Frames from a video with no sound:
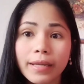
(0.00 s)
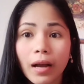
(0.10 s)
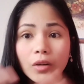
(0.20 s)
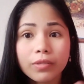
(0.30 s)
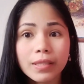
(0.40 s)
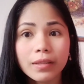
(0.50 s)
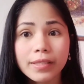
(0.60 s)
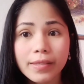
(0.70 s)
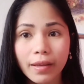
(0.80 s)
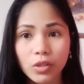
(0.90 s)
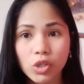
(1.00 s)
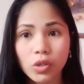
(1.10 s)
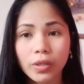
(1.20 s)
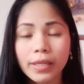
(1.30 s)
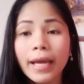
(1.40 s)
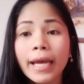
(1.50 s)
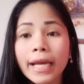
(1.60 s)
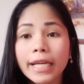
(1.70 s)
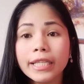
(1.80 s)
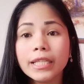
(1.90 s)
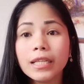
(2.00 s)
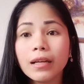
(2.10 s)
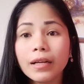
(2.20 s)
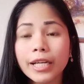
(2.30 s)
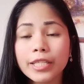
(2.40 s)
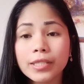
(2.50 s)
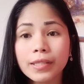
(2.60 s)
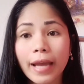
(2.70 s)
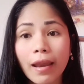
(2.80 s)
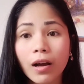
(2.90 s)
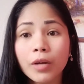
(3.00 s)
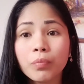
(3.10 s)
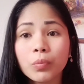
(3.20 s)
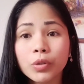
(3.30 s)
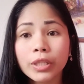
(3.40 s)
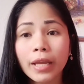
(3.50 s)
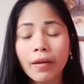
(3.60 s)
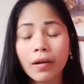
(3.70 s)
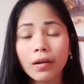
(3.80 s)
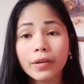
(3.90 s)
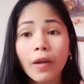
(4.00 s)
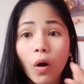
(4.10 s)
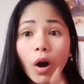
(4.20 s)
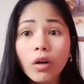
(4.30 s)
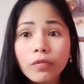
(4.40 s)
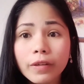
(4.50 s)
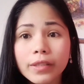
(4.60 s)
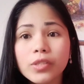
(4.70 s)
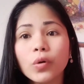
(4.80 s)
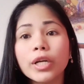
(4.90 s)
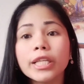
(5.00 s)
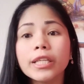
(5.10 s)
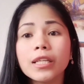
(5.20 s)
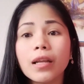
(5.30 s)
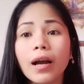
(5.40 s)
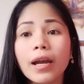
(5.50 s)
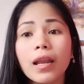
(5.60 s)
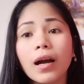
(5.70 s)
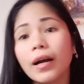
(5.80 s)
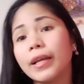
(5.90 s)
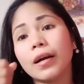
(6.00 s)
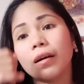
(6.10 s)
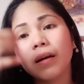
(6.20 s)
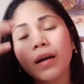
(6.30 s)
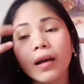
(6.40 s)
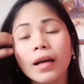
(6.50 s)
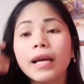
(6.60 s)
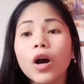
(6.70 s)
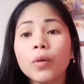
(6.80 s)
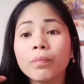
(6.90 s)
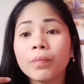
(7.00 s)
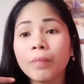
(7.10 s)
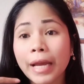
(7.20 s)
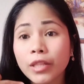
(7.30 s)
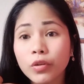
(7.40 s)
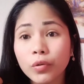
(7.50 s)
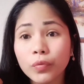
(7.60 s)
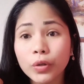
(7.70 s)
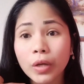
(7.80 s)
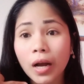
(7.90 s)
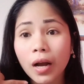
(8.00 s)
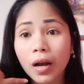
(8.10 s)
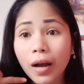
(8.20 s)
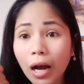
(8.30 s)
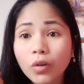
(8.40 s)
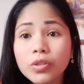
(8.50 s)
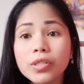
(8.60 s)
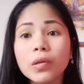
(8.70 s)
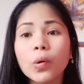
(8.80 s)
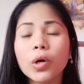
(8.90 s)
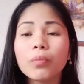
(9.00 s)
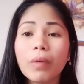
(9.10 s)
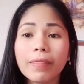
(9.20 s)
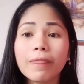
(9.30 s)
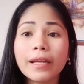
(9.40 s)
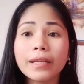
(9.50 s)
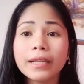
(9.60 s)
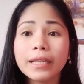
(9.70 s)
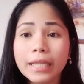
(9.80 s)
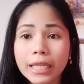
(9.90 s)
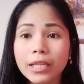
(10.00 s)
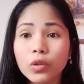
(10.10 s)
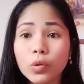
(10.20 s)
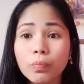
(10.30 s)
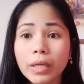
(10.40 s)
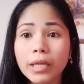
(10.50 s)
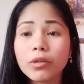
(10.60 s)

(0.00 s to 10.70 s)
the counseling session. Hindi nila guys kailangan pumunta ng office or hindi nila kailangan ng ma-interview ng counselor, but they need to be